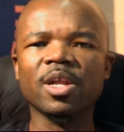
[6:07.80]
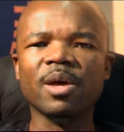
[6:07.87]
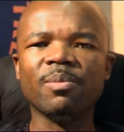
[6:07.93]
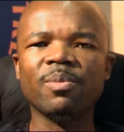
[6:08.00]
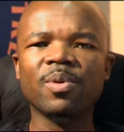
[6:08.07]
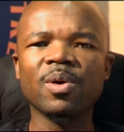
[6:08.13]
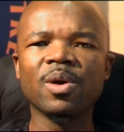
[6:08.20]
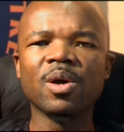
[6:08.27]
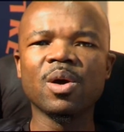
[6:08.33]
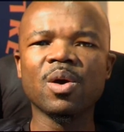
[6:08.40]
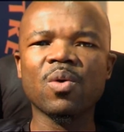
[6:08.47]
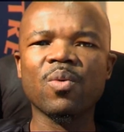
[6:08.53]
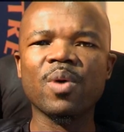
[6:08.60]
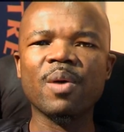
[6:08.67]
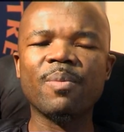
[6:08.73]
Lab,
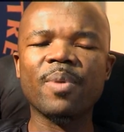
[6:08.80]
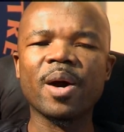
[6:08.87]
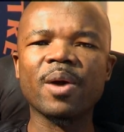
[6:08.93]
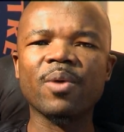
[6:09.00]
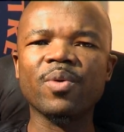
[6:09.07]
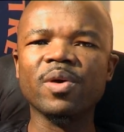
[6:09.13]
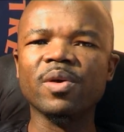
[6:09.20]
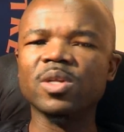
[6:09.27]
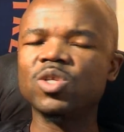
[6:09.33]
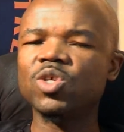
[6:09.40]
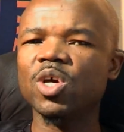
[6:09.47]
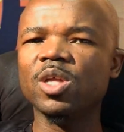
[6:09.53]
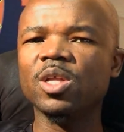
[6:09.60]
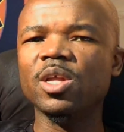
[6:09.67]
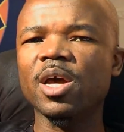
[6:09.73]
whereby we
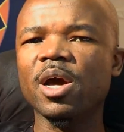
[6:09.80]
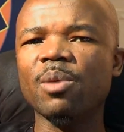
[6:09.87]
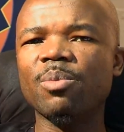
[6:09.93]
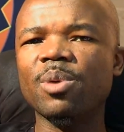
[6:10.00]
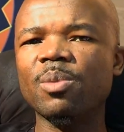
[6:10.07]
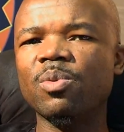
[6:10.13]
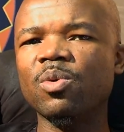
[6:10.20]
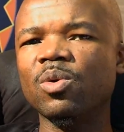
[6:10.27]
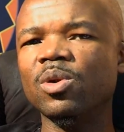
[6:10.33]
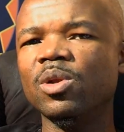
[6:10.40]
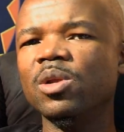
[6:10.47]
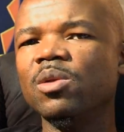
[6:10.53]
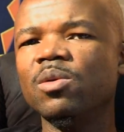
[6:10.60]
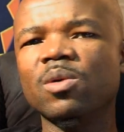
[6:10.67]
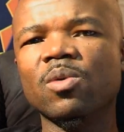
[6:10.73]
train young people
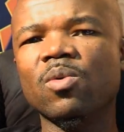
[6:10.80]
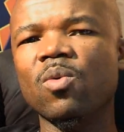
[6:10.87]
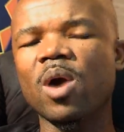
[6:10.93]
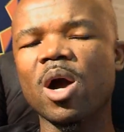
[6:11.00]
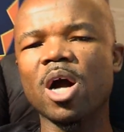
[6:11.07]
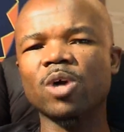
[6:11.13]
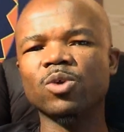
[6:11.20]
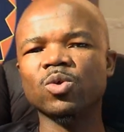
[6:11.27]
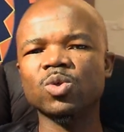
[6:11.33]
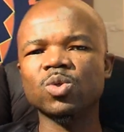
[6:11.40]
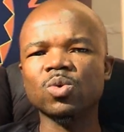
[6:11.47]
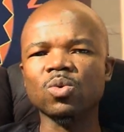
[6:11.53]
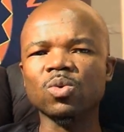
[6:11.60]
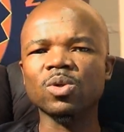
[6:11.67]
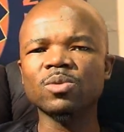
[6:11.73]
who are out of
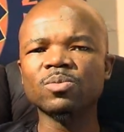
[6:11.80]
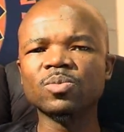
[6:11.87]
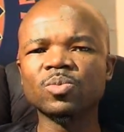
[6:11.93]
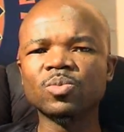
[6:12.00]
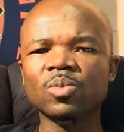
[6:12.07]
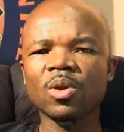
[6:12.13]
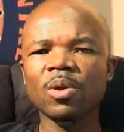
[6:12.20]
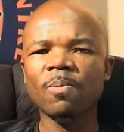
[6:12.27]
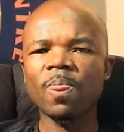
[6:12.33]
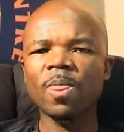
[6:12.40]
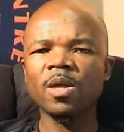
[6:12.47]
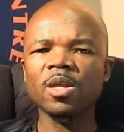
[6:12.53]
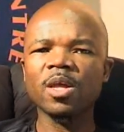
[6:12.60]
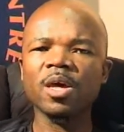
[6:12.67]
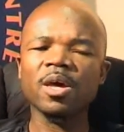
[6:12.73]
school
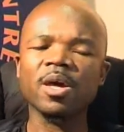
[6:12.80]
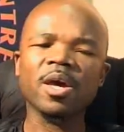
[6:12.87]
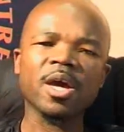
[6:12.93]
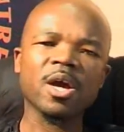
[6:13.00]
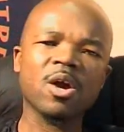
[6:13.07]
in a, a